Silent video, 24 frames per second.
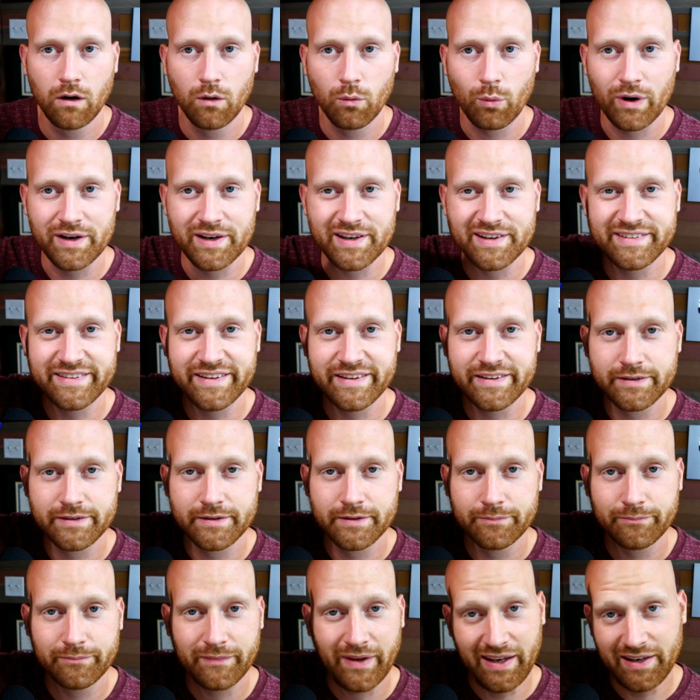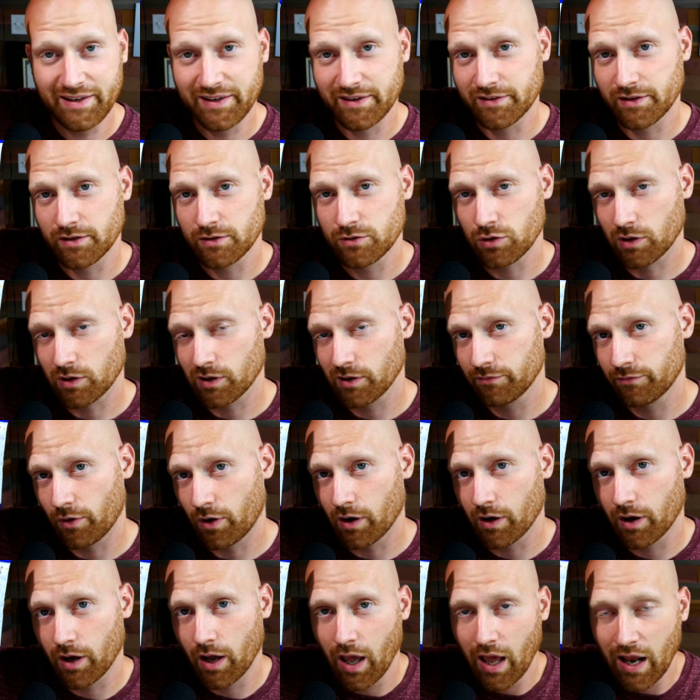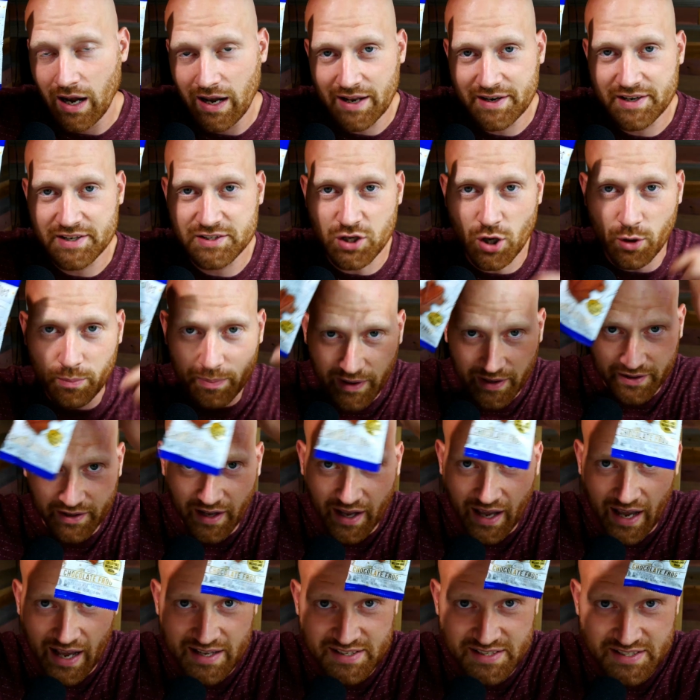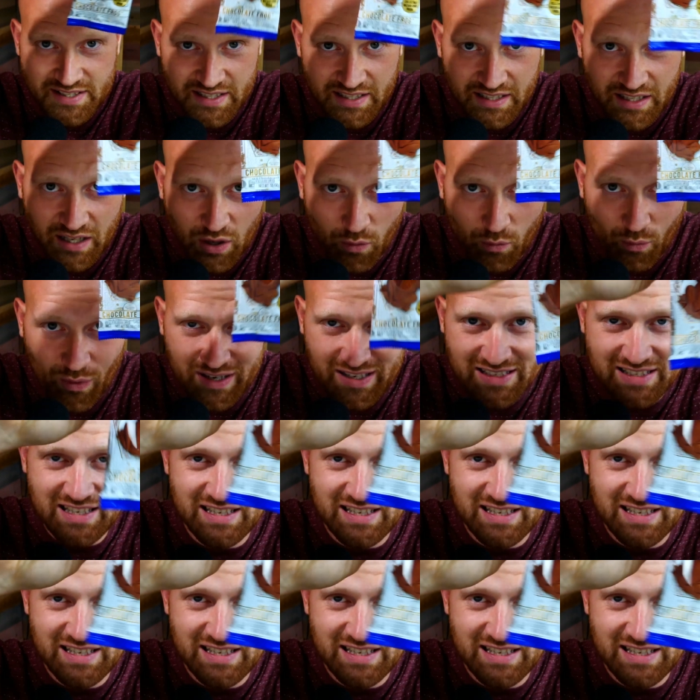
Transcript: What is this? It is a chocolate frog. Let us open it and see what is